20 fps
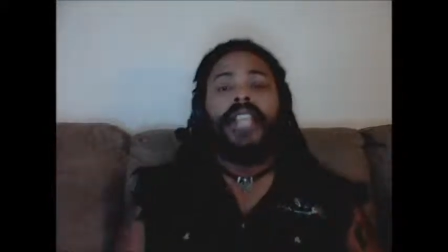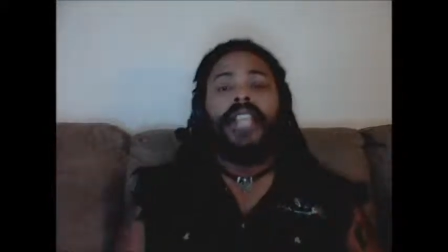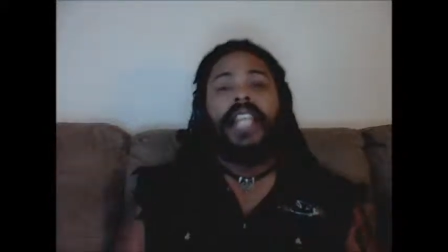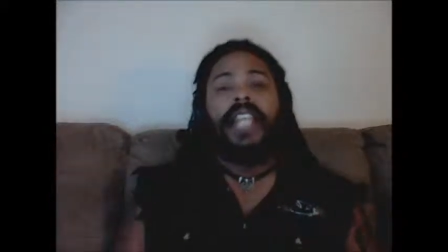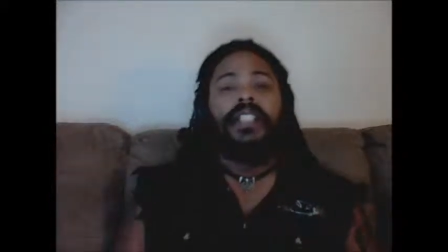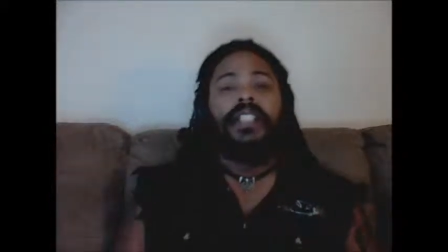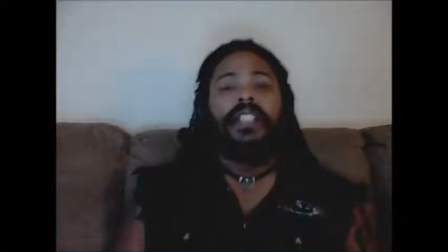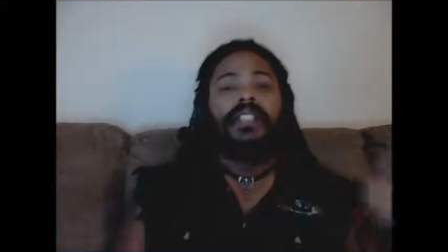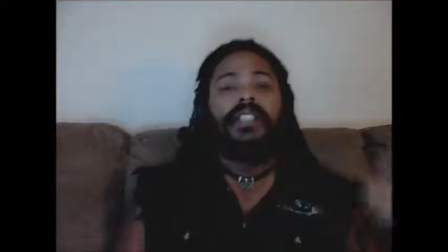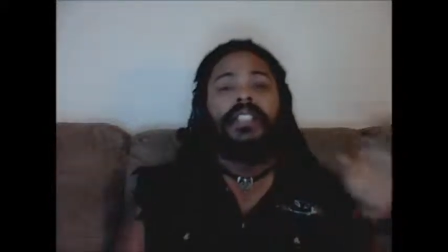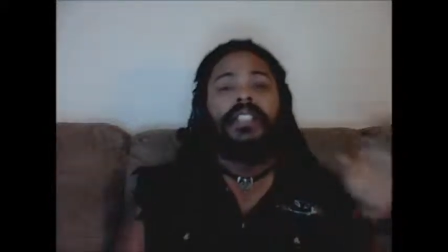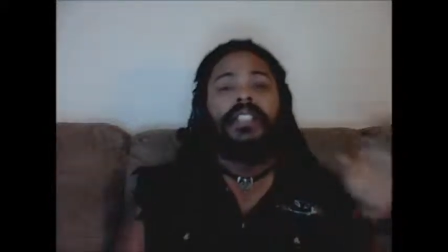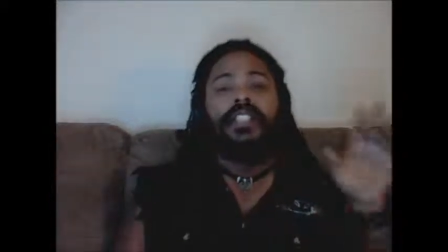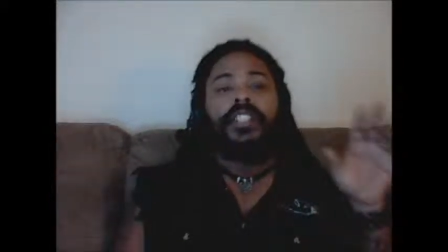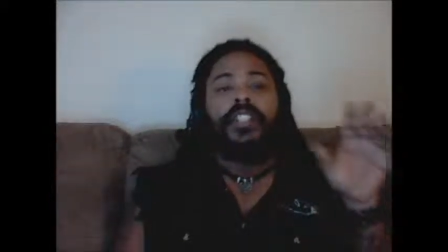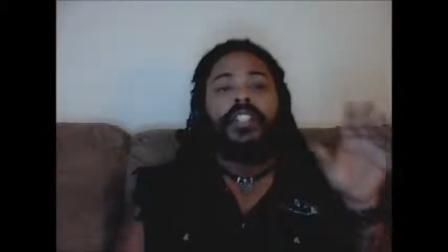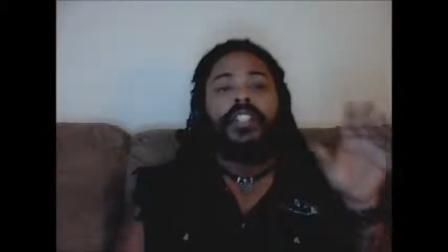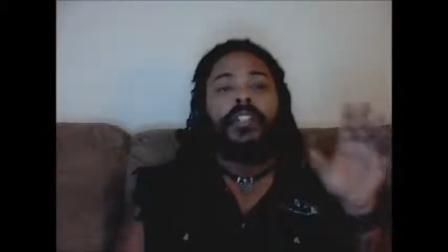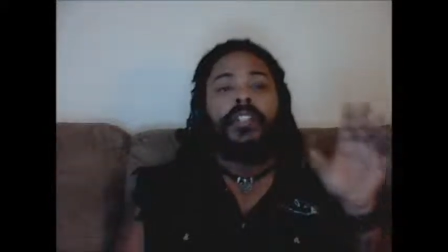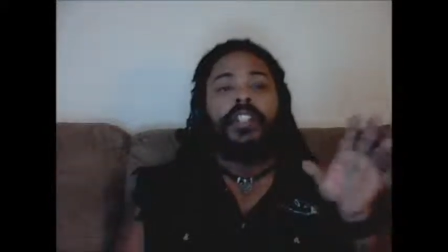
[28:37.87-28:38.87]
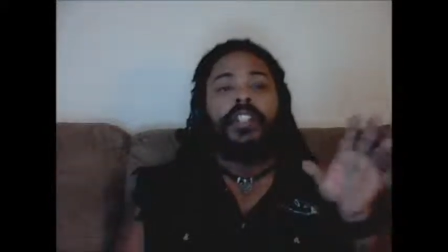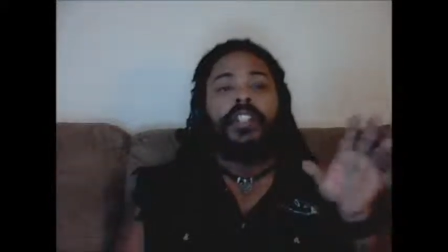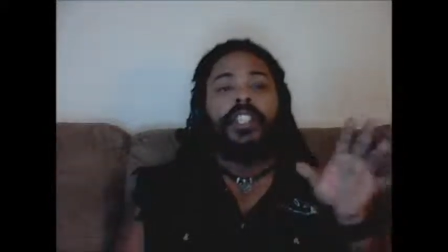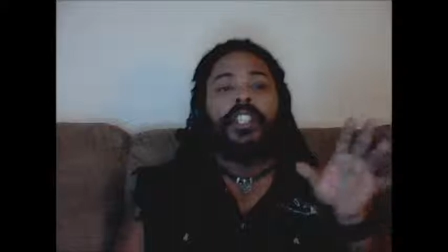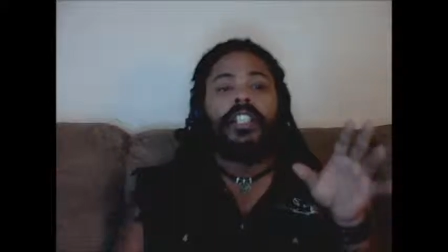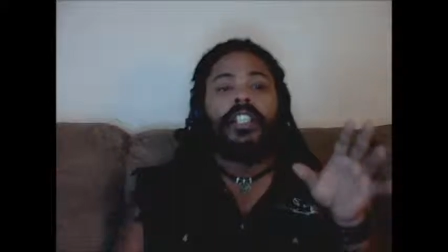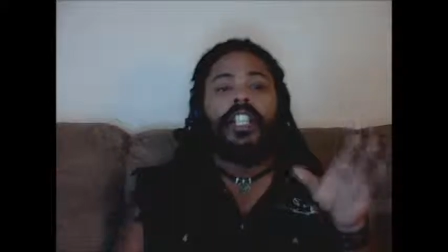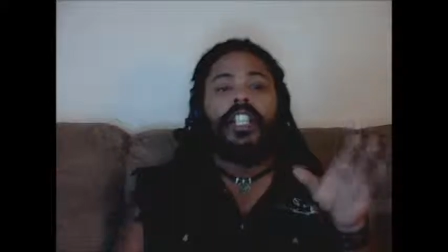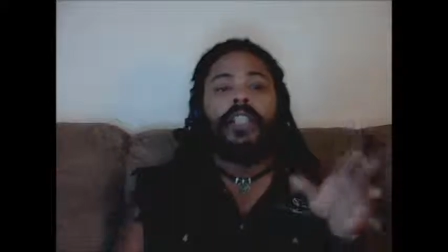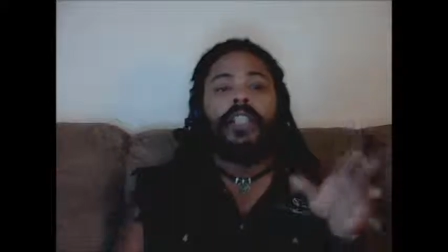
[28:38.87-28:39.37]
then
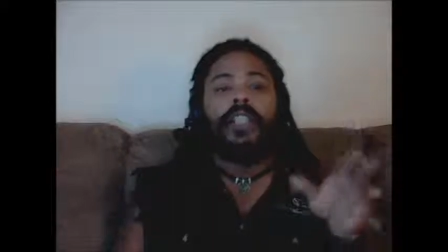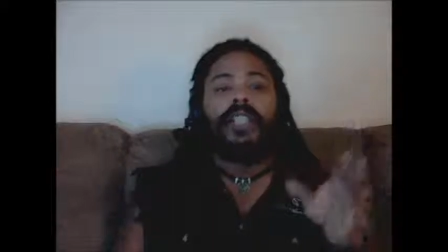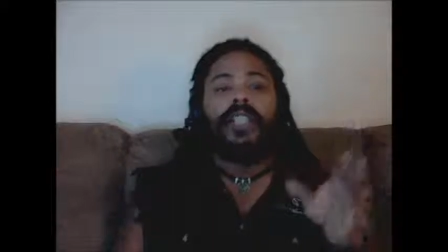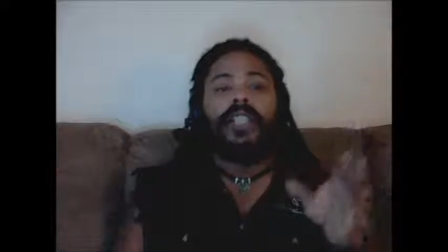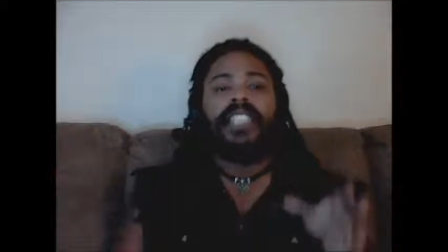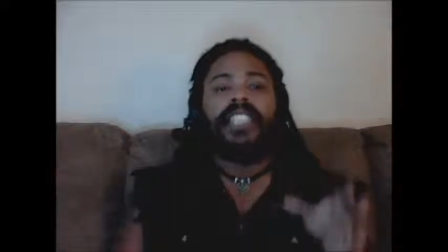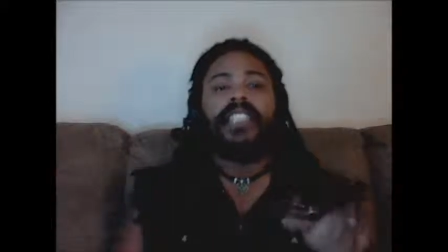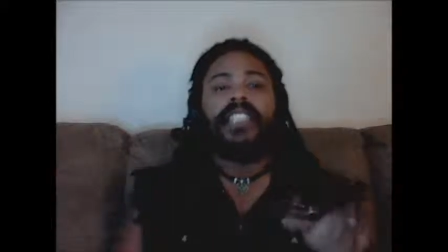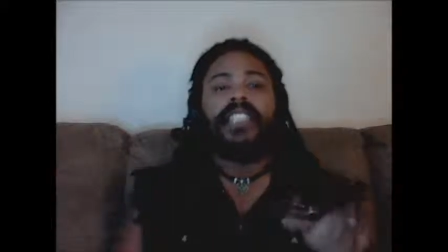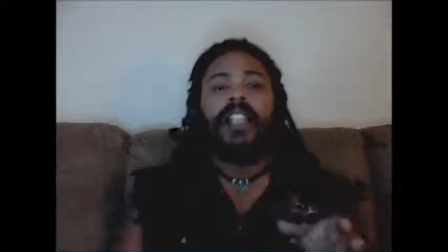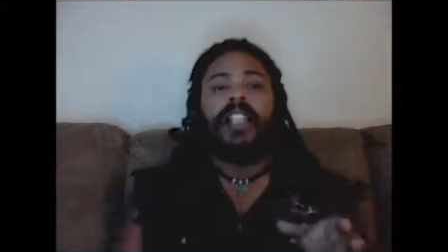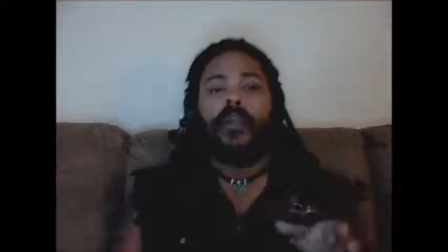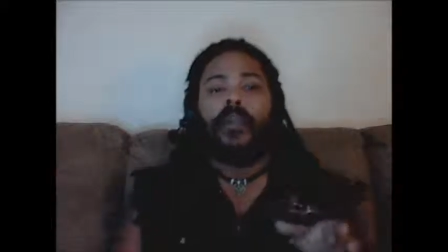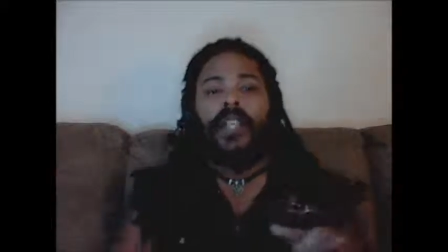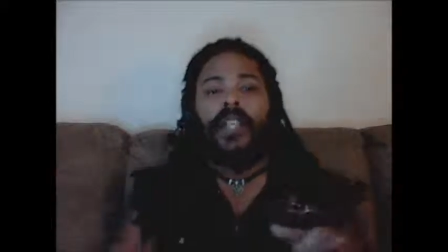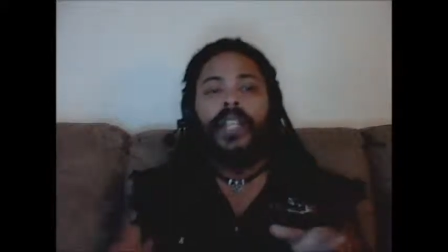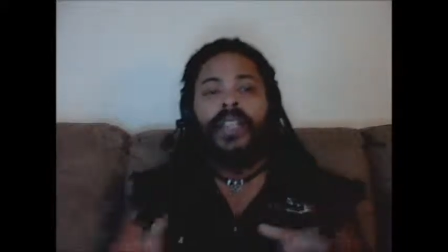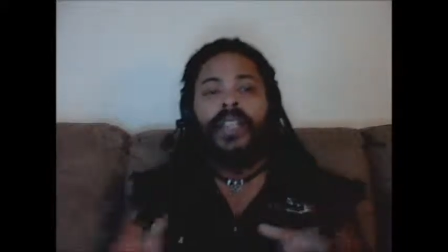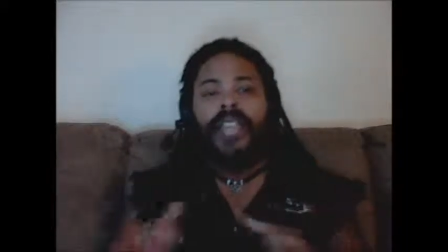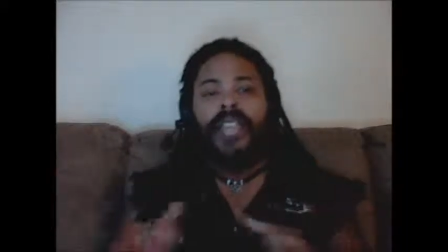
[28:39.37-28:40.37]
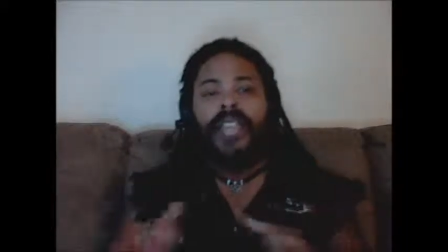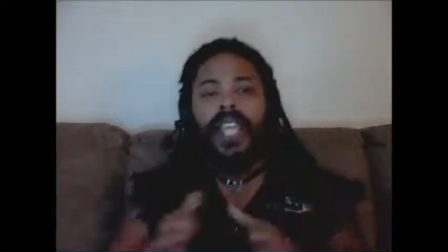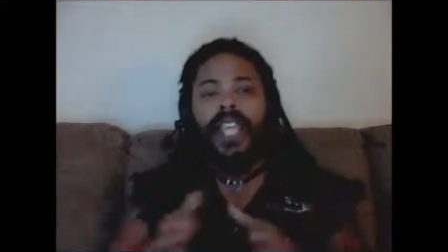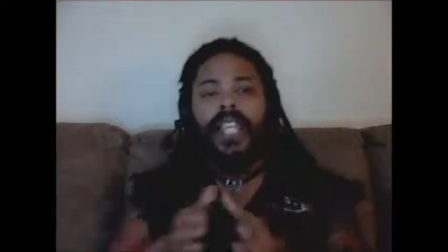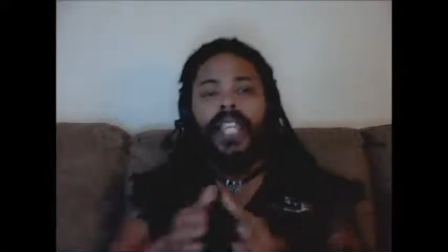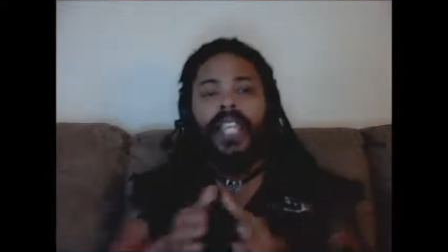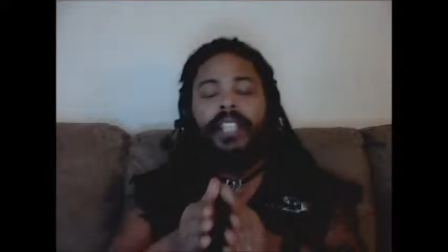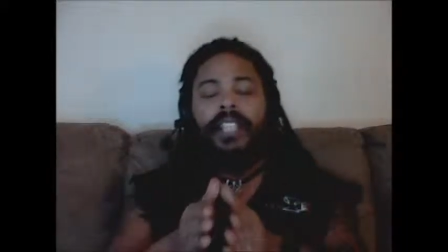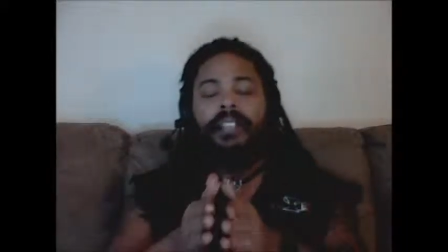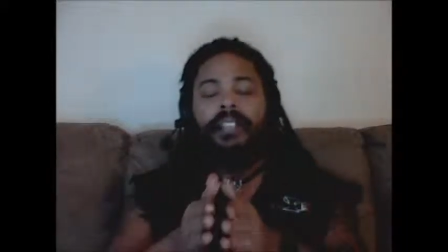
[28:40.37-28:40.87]
you're going to be stuck with
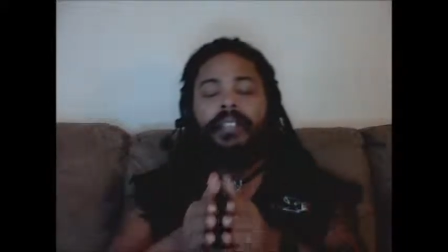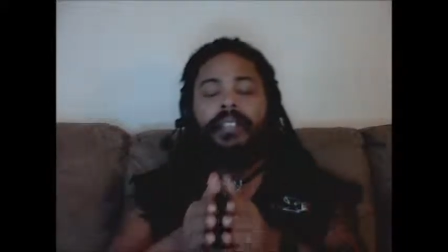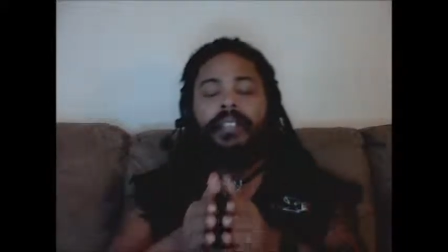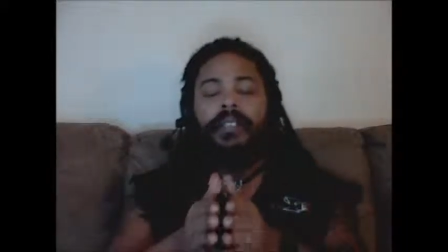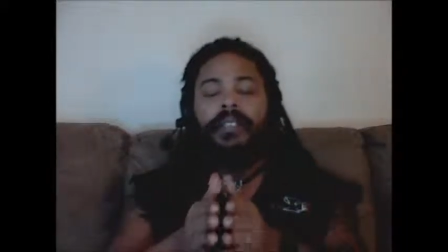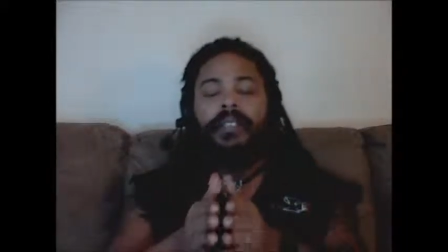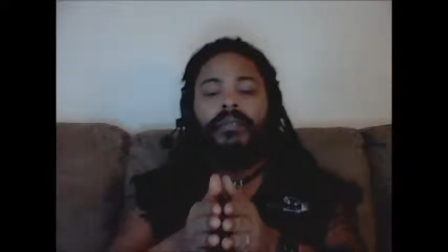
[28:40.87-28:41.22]
a